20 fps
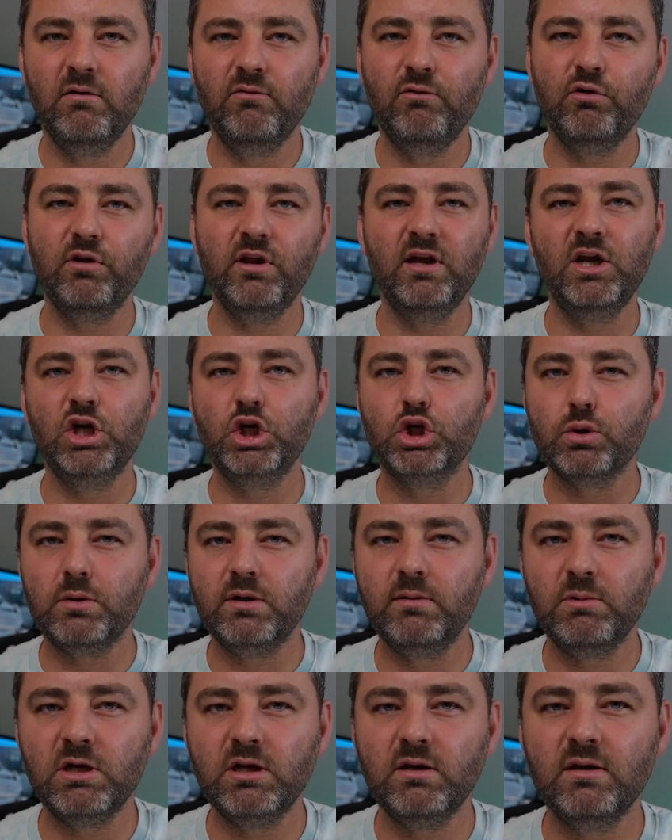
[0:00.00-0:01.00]
for the
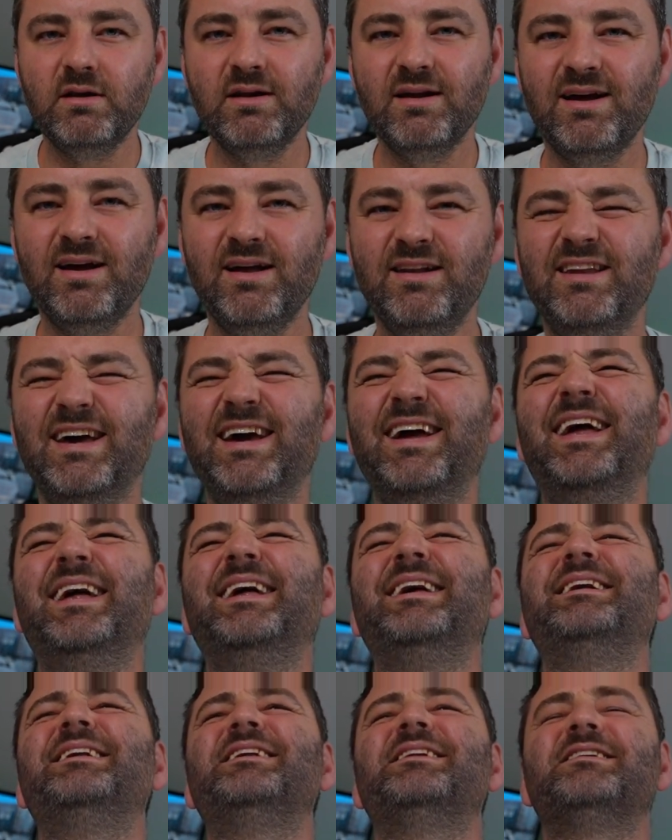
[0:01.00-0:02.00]
enjoyment and the
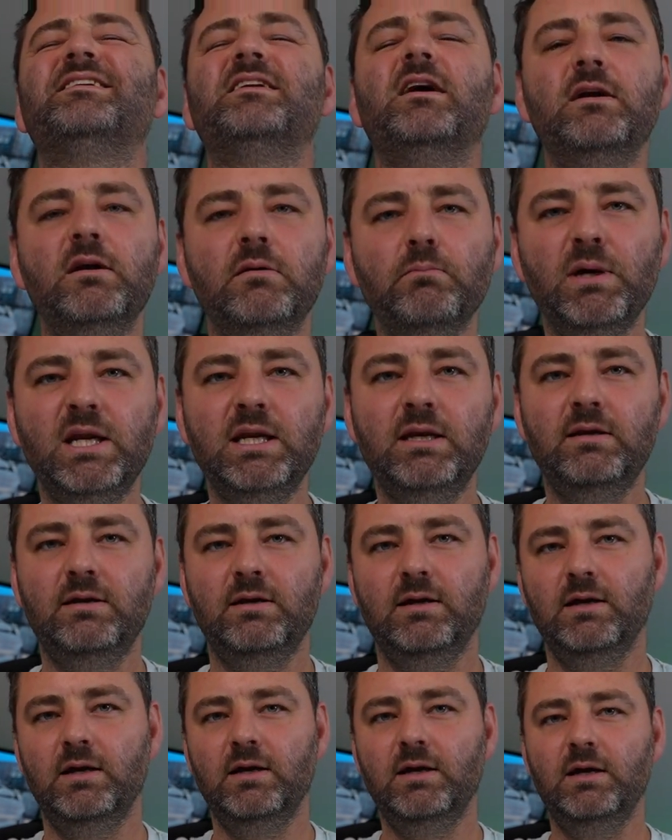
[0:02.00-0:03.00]
excitement